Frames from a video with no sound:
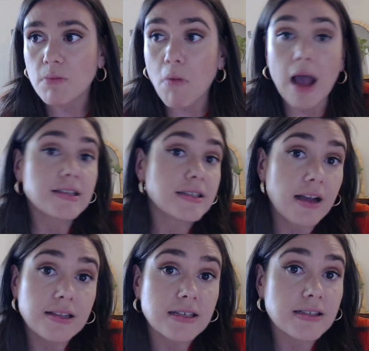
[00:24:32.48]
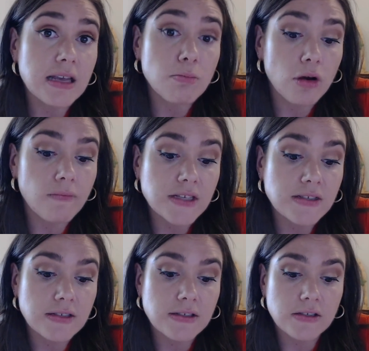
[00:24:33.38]
We might start to see more
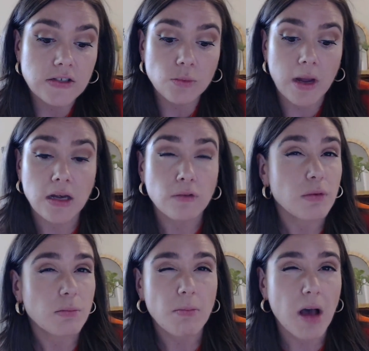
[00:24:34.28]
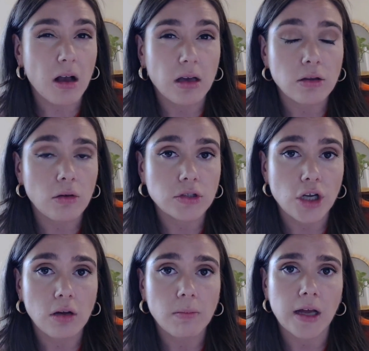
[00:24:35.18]
investors dissuaded from the market long
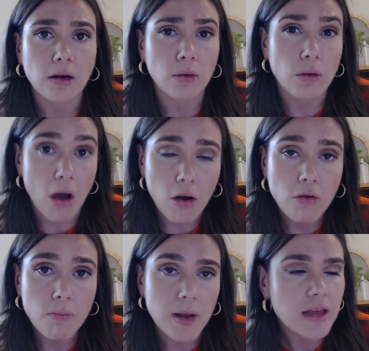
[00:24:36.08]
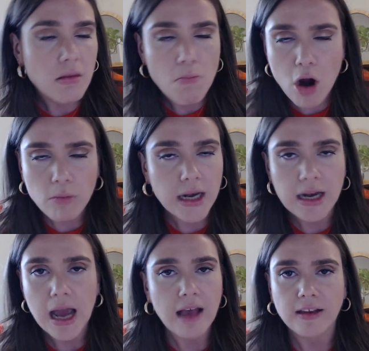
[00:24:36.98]
term. I don't know, but at the moment,
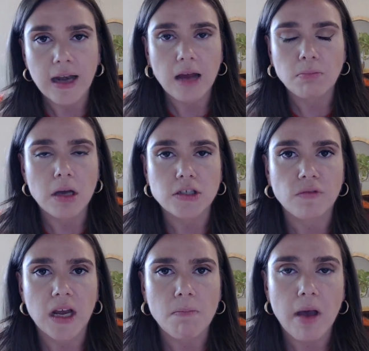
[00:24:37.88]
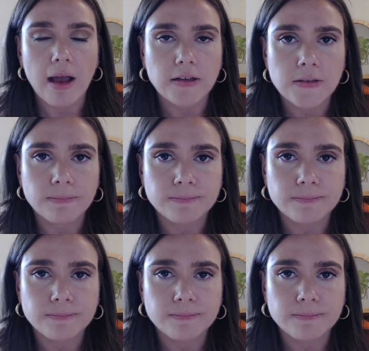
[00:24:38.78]
it hasn't had much of an impact.